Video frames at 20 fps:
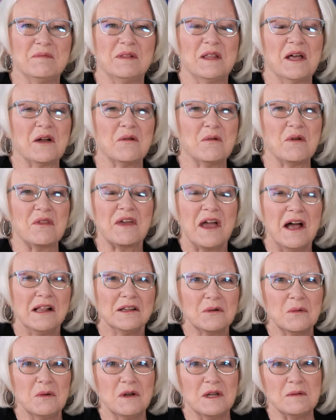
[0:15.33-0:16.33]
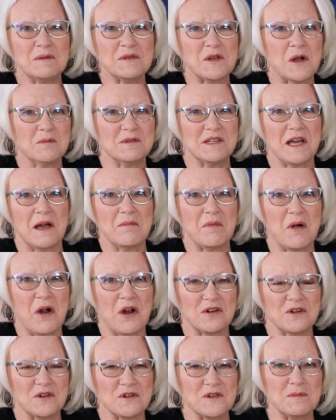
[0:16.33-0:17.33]
Blick with Keller Williams Hometown
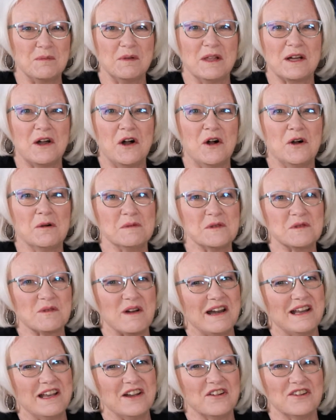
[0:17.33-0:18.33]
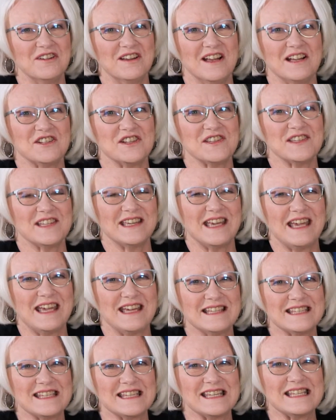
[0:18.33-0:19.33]
Partners BlickHomes right here in Hutchinson,
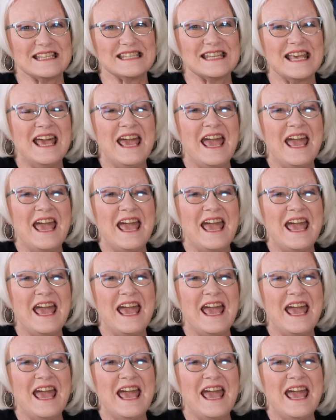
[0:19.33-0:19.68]
Kansas.